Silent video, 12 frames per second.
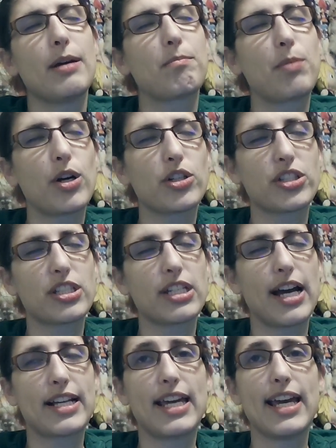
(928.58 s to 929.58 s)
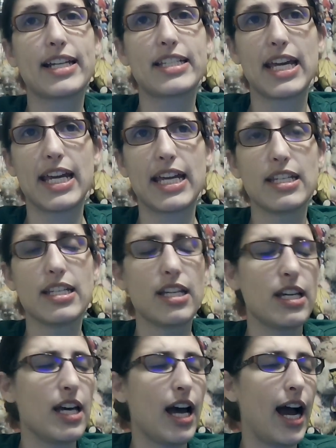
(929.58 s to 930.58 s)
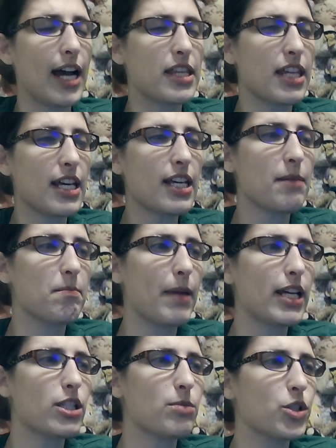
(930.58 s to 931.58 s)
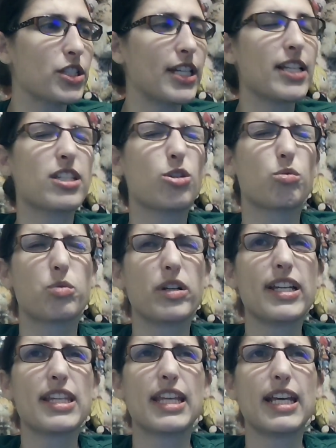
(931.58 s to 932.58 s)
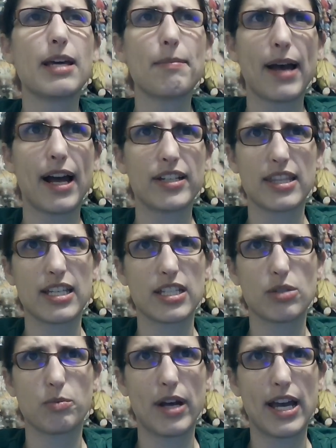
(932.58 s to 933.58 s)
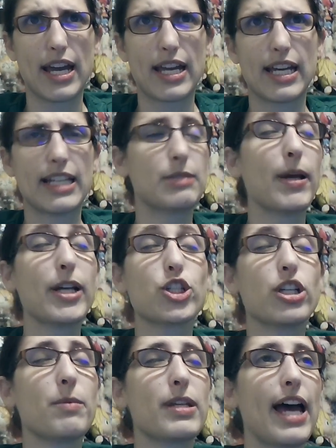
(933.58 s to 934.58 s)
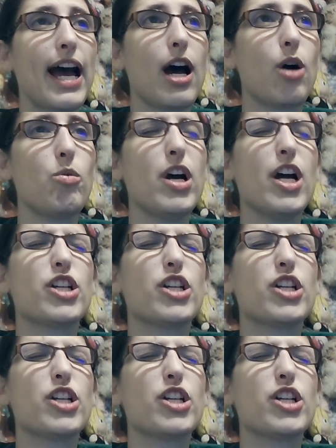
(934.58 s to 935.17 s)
burst kicked in, I think it makes more sense to really think about it this way, especially with how